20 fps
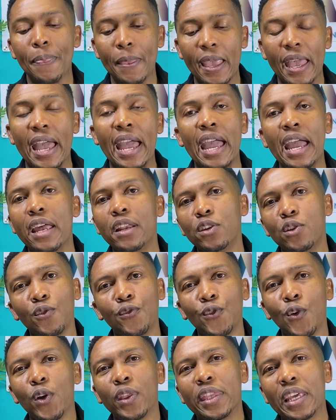And you've
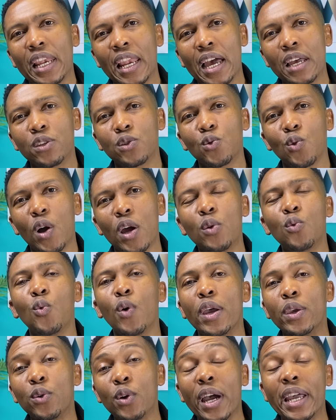got the last one where
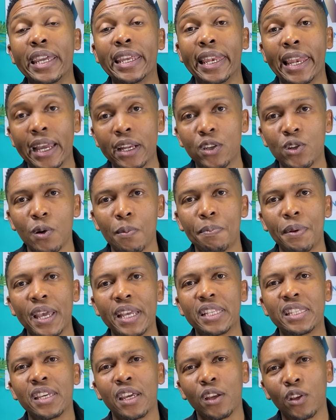you are
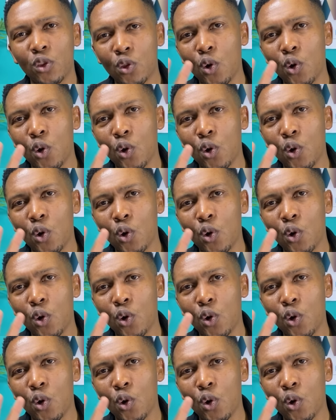electroplating.